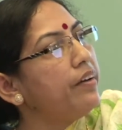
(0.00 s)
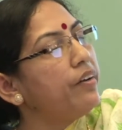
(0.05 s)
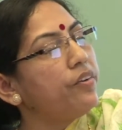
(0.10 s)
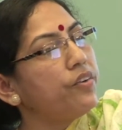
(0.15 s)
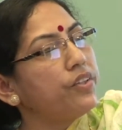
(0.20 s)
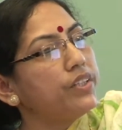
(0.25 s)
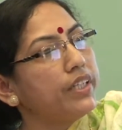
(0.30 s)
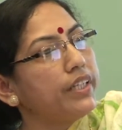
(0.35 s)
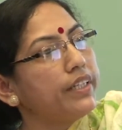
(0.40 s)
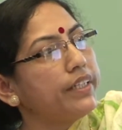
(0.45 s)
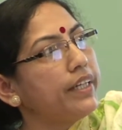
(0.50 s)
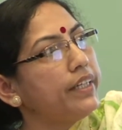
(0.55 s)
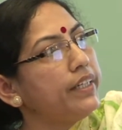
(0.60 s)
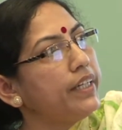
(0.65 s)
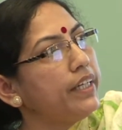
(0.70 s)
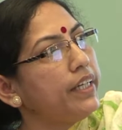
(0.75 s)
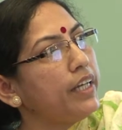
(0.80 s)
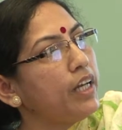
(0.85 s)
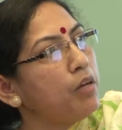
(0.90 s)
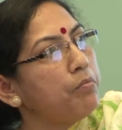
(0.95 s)
resulted
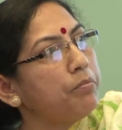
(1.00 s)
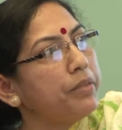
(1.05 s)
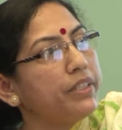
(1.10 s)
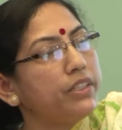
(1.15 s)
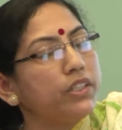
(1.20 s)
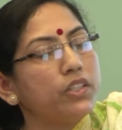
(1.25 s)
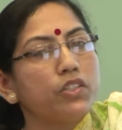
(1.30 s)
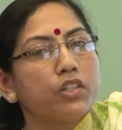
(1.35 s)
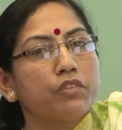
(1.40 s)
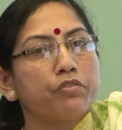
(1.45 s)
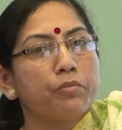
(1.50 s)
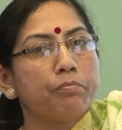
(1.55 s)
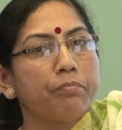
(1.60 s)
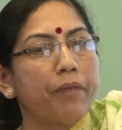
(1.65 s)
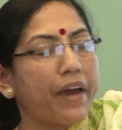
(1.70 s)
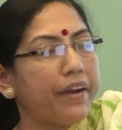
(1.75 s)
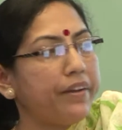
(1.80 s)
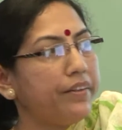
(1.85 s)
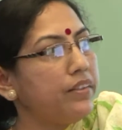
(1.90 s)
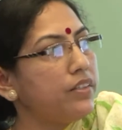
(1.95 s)
in emergence of a
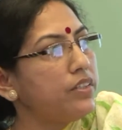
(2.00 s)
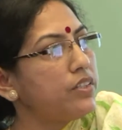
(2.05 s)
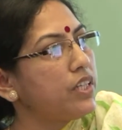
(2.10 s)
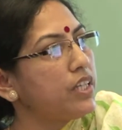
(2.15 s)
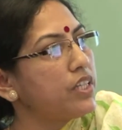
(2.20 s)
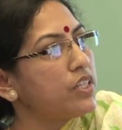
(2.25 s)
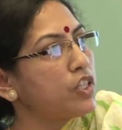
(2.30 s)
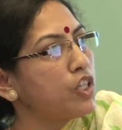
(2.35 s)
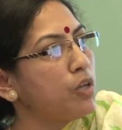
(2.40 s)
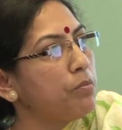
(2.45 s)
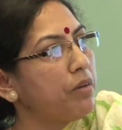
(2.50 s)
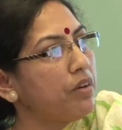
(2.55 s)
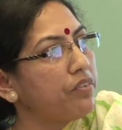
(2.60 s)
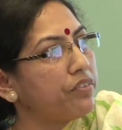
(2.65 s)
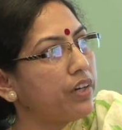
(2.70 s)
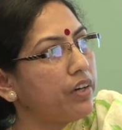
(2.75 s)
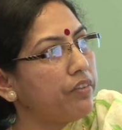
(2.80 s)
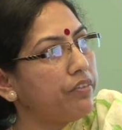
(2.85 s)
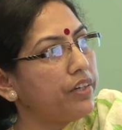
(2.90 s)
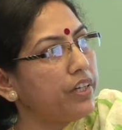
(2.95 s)
parallel system
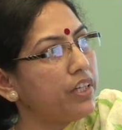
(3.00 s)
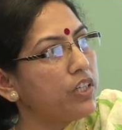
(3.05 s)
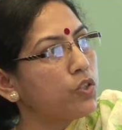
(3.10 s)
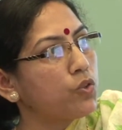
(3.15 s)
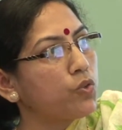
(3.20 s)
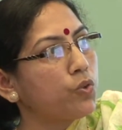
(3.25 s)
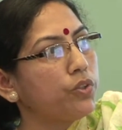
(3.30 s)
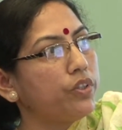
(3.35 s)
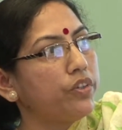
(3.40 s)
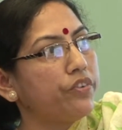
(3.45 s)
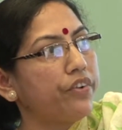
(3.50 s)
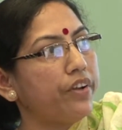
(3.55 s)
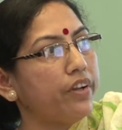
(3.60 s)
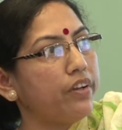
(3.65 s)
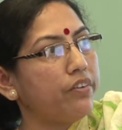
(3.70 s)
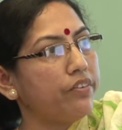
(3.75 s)
of governance through the